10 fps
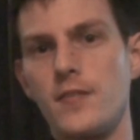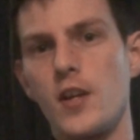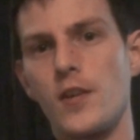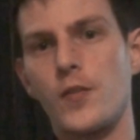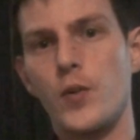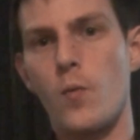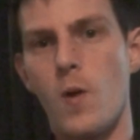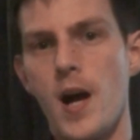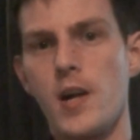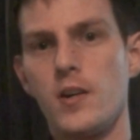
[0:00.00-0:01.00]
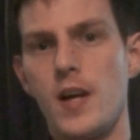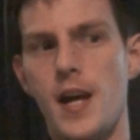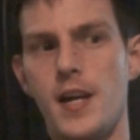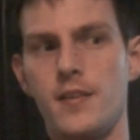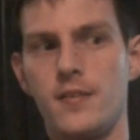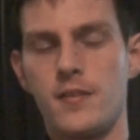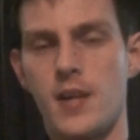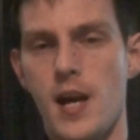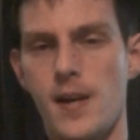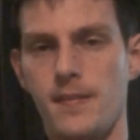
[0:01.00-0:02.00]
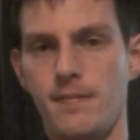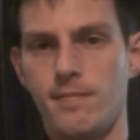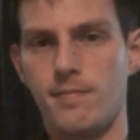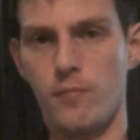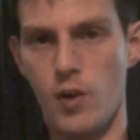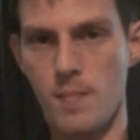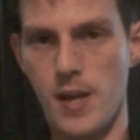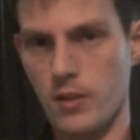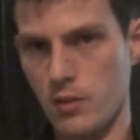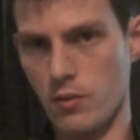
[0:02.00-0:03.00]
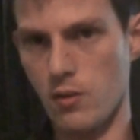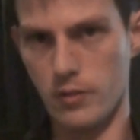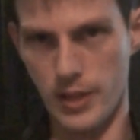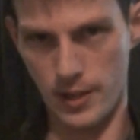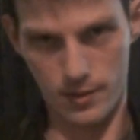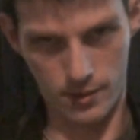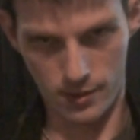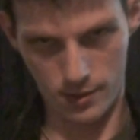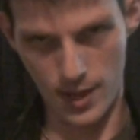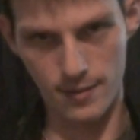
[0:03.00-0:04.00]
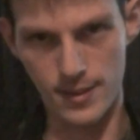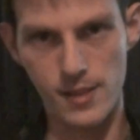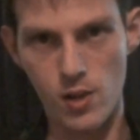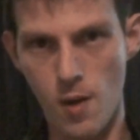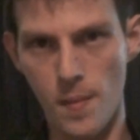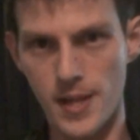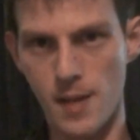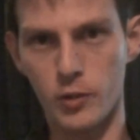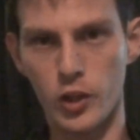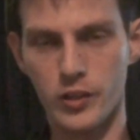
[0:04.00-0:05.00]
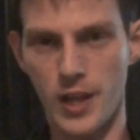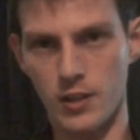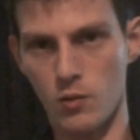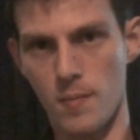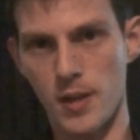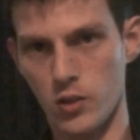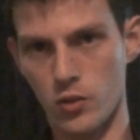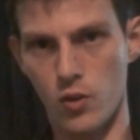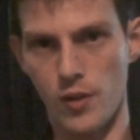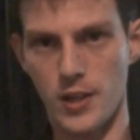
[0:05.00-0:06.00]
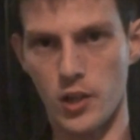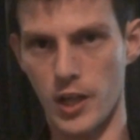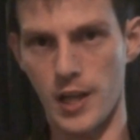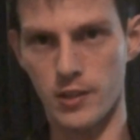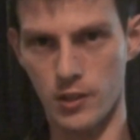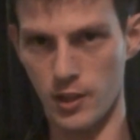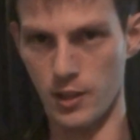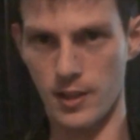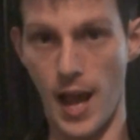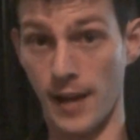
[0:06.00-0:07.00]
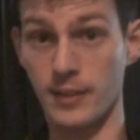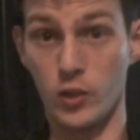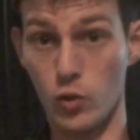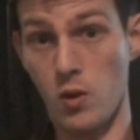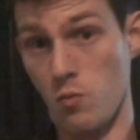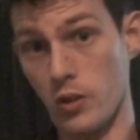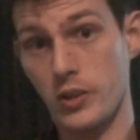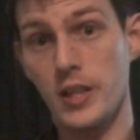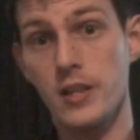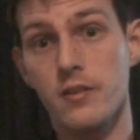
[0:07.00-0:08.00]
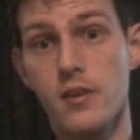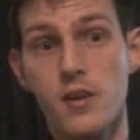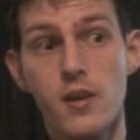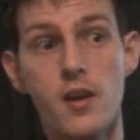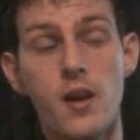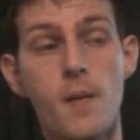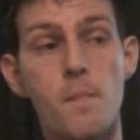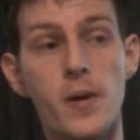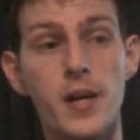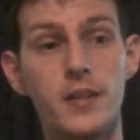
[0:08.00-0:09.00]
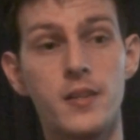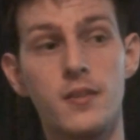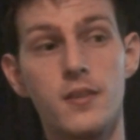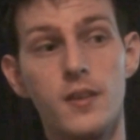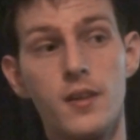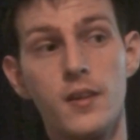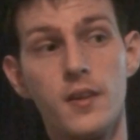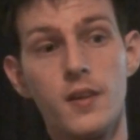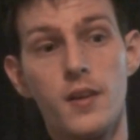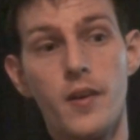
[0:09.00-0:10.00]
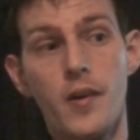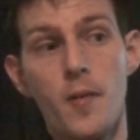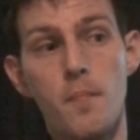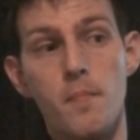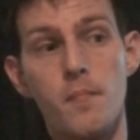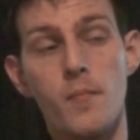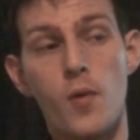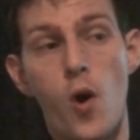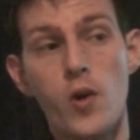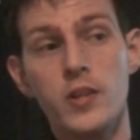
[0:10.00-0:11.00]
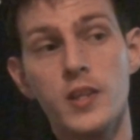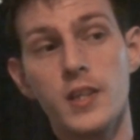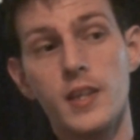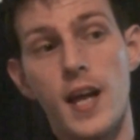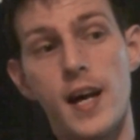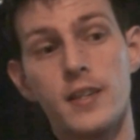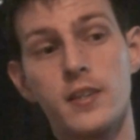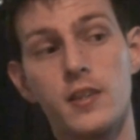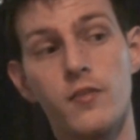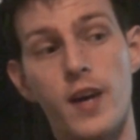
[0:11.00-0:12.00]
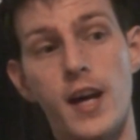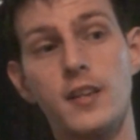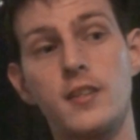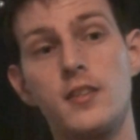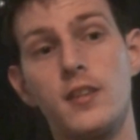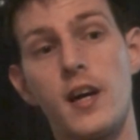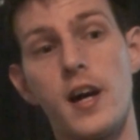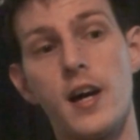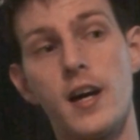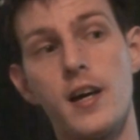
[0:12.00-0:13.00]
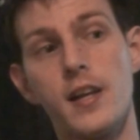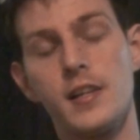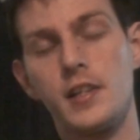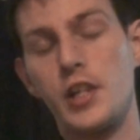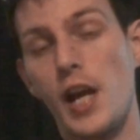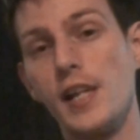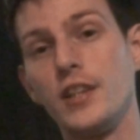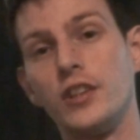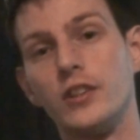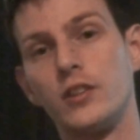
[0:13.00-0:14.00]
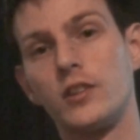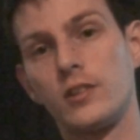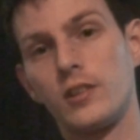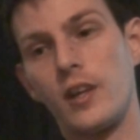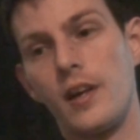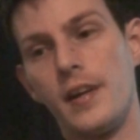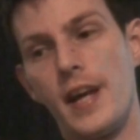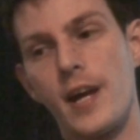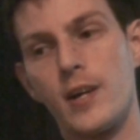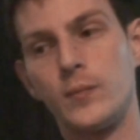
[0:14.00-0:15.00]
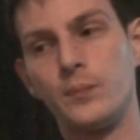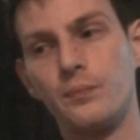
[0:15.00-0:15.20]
videos for a while, and I want to make sure that, as I said, comment down below because I actually want to make sure that you guys actually do want to watch these. But on to the last fact, changes. Now,